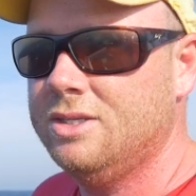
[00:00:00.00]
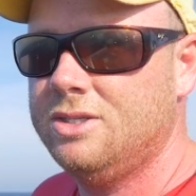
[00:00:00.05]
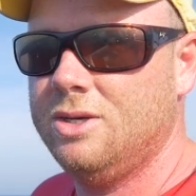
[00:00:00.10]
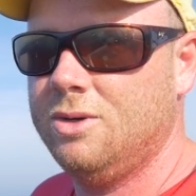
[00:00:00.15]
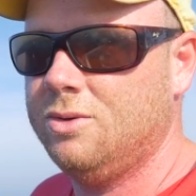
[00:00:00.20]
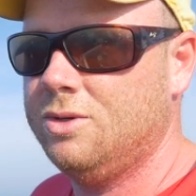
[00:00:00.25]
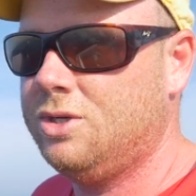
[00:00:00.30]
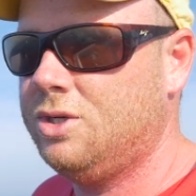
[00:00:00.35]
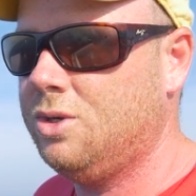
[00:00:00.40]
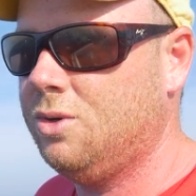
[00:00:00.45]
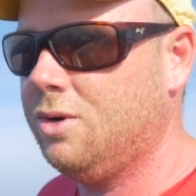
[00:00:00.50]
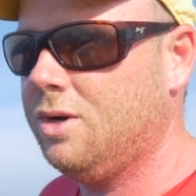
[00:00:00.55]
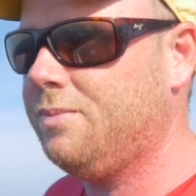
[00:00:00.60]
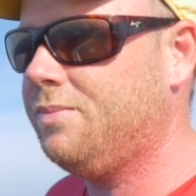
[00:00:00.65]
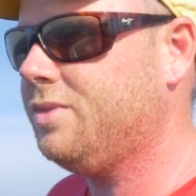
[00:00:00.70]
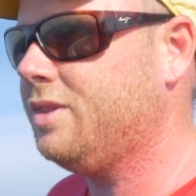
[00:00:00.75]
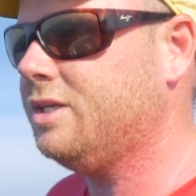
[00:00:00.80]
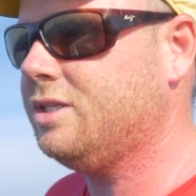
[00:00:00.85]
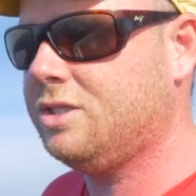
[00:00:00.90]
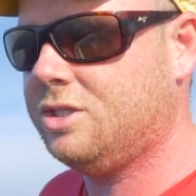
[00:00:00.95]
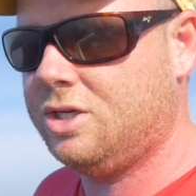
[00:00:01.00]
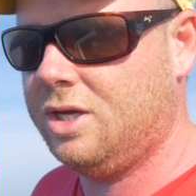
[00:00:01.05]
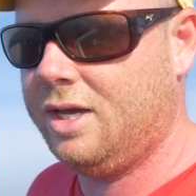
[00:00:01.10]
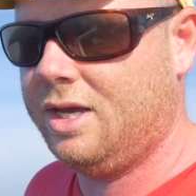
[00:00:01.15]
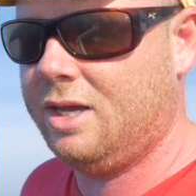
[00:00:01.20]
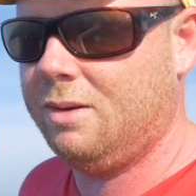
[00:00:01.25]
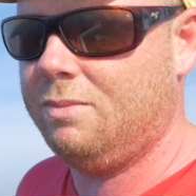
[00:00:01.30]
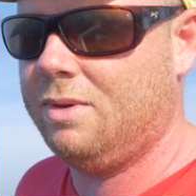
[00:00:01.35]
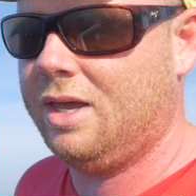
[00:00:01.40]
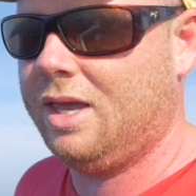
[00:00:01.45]
So in short, this
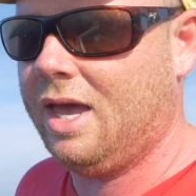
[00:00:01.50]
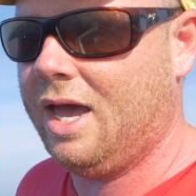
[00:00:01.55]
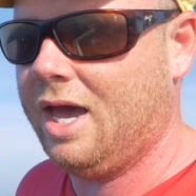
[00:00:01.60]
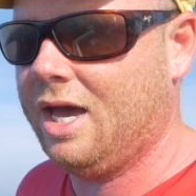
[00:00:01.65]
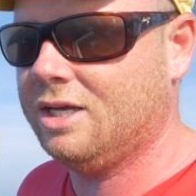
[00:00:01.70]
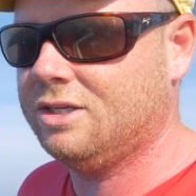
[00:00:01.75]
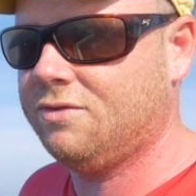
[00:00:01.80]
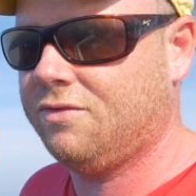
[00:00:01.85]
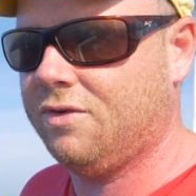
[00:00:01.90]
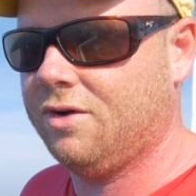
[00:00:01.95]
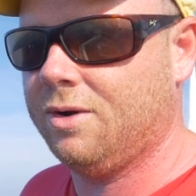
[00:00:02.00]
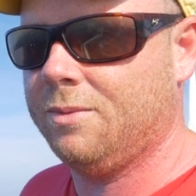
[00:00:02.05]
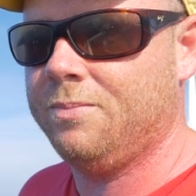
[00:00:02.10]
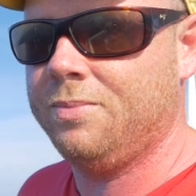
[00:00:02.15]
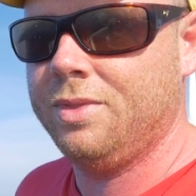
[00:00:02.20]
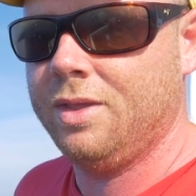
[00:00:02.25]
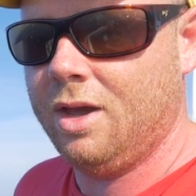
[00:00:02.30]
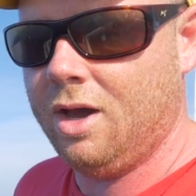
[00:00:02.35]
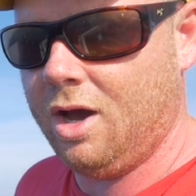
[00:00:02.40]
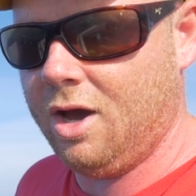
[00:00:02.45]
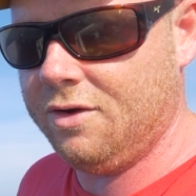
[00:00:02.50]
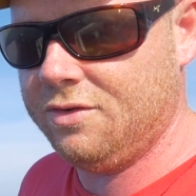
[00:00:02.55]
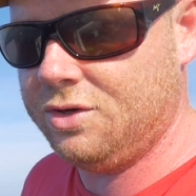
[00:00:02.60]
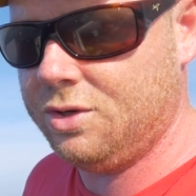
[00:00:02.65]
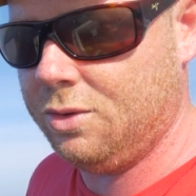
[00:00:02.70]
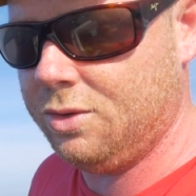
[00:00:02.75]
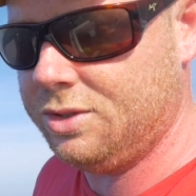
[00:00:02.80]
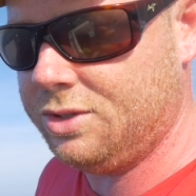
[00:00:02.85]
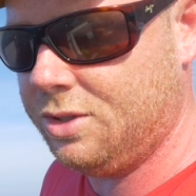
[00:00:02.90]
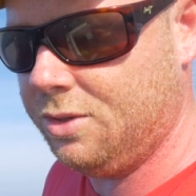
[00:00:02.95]
jig can be cast for
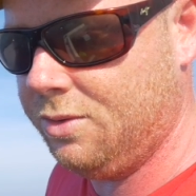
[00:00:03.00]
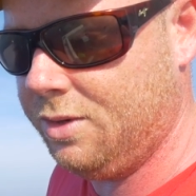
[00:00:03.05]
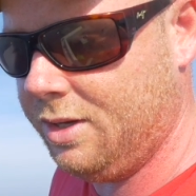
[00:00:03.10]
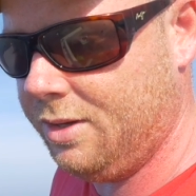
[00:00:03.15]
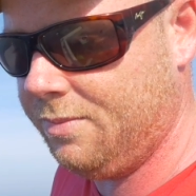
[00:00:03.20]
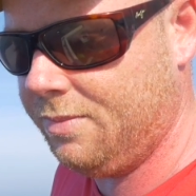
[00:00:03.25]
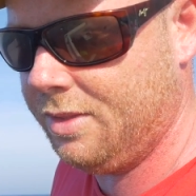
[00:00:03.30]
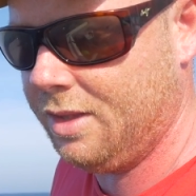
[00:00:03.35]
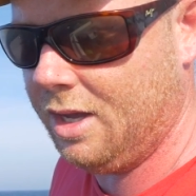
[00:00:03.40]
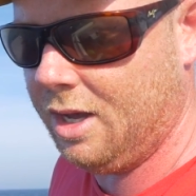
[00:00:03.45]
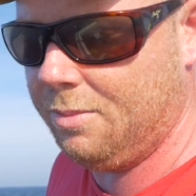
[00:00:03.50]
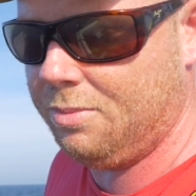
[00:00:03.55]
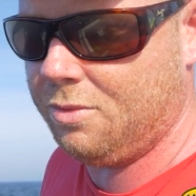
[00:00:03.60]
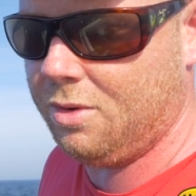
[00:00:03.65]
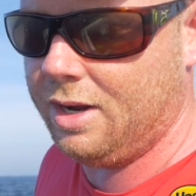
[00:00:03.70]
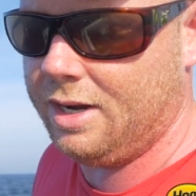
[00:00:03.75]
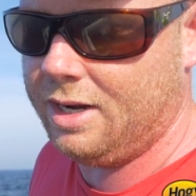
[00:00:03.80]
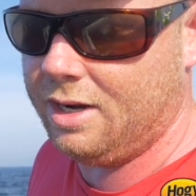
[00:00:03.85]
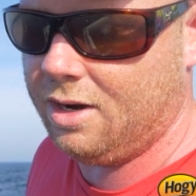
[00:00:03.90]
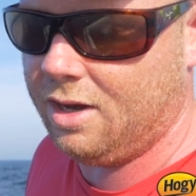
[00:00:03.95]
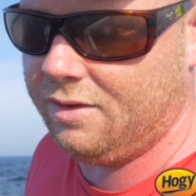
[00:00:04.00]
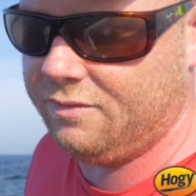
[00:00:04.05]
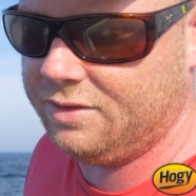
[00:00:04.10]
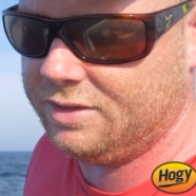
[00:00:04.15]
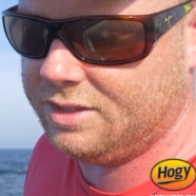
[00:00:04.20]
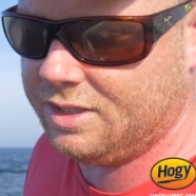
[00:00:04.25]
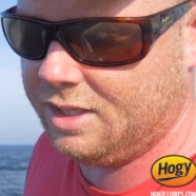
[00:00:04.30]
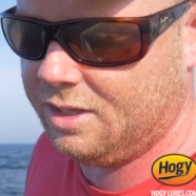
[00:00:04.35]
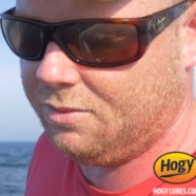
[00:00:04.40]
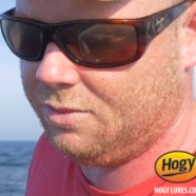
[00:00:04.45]
offshore tuna, upgraded
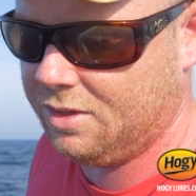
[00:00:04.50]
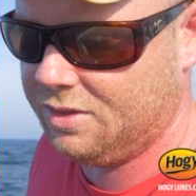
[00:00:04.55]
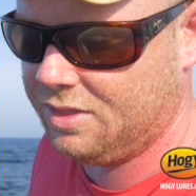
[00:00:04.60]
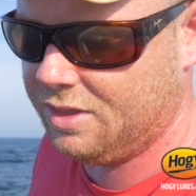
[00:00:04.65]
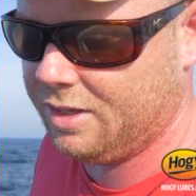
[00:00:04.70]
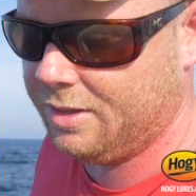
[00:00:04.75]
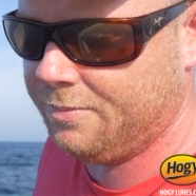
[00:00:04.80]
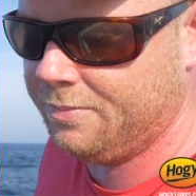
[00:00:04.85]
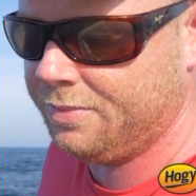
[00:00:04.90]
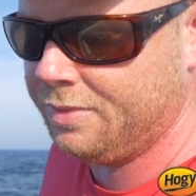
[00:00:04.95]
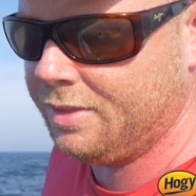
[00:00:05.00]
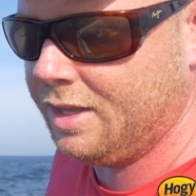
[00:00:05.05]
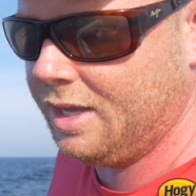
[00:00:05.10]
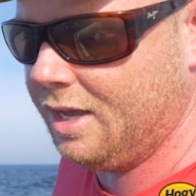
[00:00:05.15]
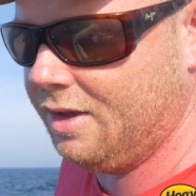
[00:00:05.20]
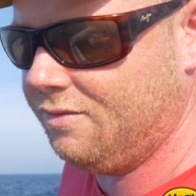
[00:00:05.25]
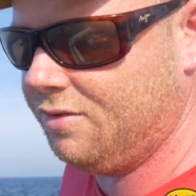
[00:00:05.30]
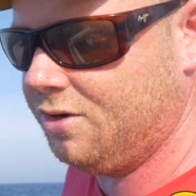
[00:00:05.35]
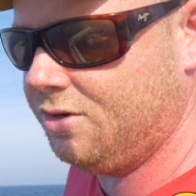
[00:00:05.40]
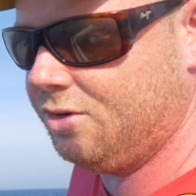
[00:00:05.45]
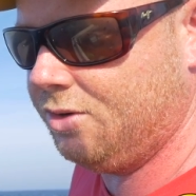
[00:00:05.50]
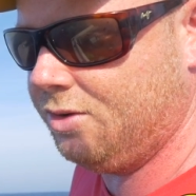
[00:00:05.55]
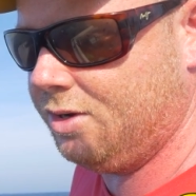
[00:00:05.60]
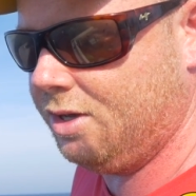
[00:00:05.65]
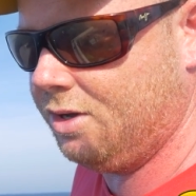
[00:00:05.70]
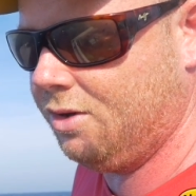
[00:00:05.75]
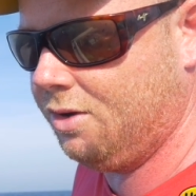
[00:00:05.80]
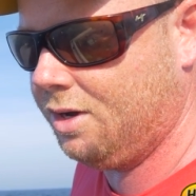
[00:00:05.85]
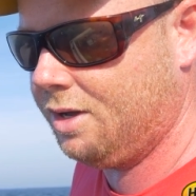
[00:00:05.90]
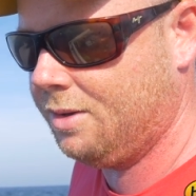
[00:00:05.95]
obviously with a heavier
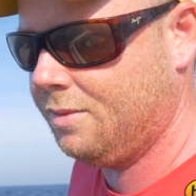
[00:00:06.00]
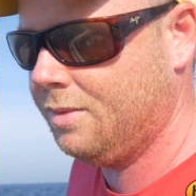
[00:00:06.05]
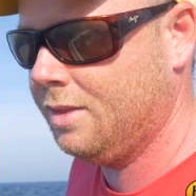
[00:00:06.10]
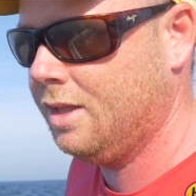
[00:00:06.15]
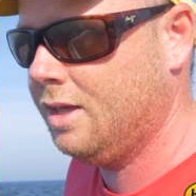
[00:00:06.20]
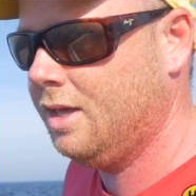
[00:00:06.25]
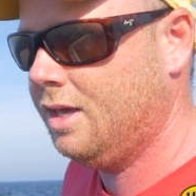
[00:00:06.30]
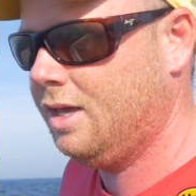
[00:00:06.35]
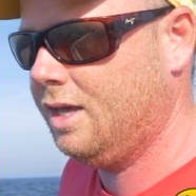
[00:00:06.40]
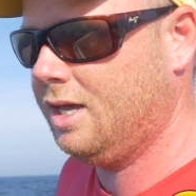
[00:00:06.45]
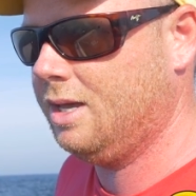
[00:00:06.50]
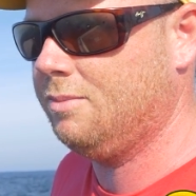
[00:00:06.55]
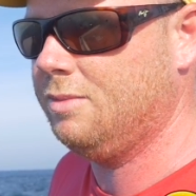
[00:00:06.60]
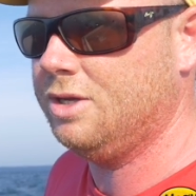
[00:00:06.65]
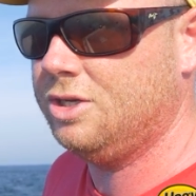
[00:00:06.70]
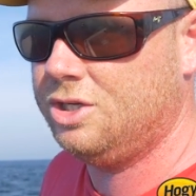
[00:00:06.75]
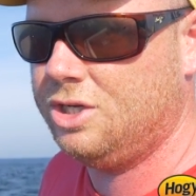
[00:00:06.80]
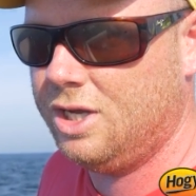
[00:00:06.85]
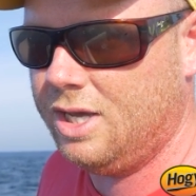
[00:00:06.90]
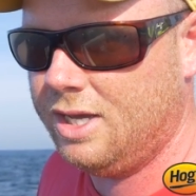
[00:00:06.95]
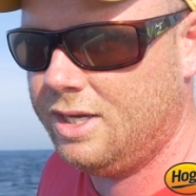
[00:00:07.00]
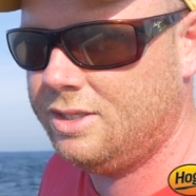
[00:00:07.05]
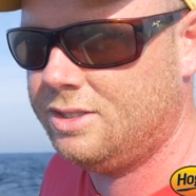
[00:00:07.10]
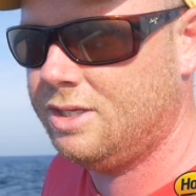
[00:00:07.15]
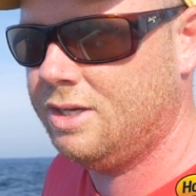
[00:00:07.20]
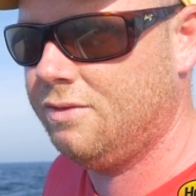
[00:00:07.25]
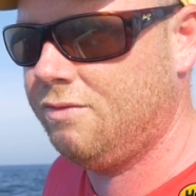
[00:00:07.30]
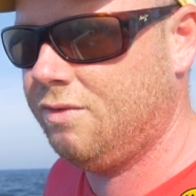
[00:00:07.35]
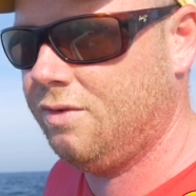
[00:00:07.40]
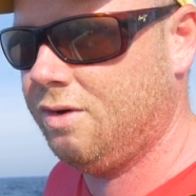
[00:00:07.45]
duty hook. It can be jigged
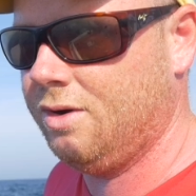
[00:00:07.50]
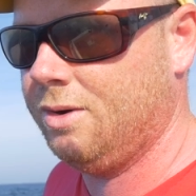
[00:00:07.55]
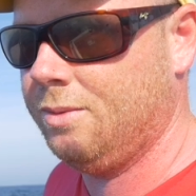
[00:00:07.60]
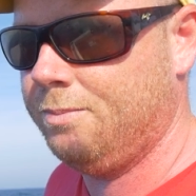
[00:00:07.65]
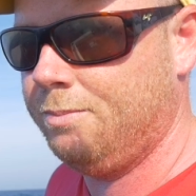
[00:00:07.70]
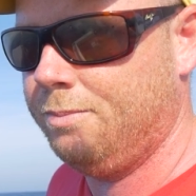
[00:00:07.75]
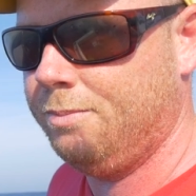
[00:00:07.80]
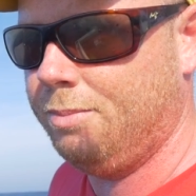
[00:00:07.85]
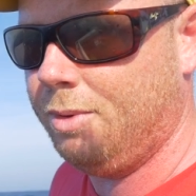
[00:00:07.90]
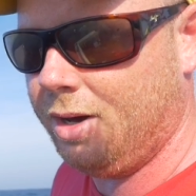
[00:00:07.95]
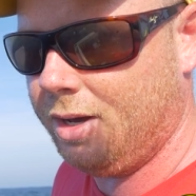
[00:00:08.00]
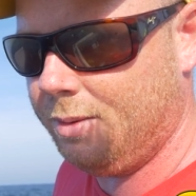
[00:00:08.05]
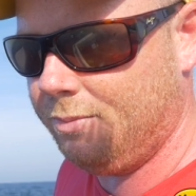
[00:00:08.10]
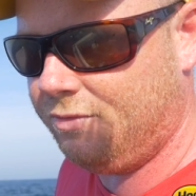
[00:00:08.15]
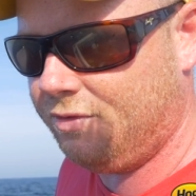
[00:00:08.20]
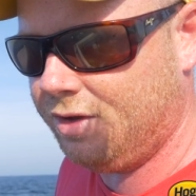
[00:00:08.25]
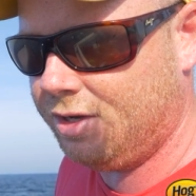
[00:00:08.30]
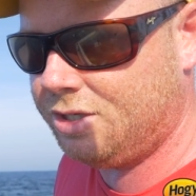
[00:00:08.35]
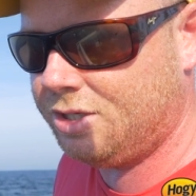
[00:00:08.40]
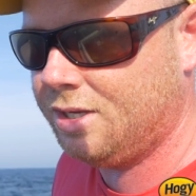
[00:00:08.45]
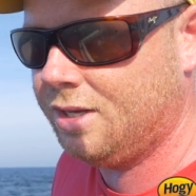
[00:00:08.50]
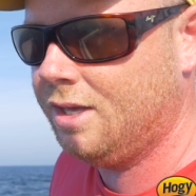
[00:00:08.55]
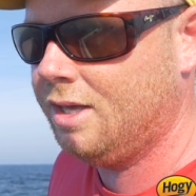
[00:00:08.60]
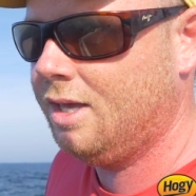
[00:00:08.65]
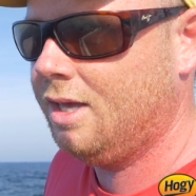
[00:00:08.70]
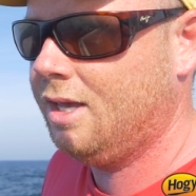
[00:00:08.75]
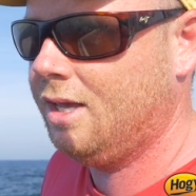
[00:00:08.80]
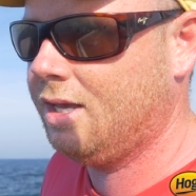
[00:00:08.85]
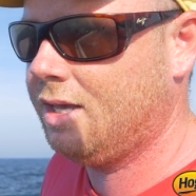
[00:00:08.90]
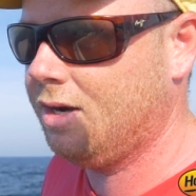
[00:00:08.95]
for bottom fish.
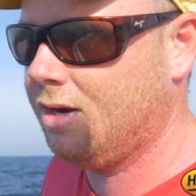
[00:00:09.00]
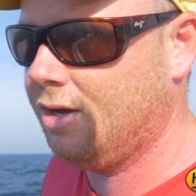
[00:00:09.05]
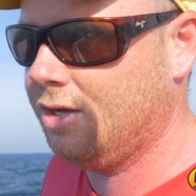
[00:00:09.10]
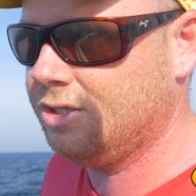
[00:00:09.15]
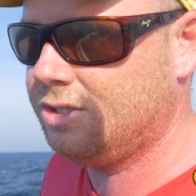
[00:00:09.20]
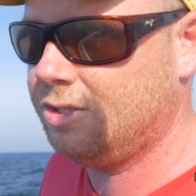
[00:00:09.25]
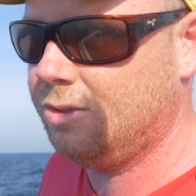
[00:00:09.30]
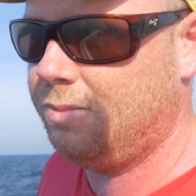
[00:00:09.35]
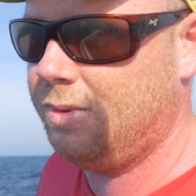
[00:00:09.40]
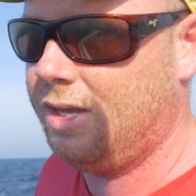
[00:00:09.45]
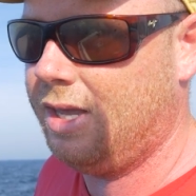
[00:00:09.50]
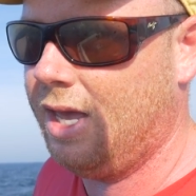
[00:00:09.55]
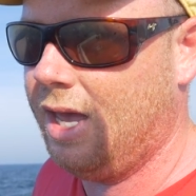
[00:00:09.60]
It can also be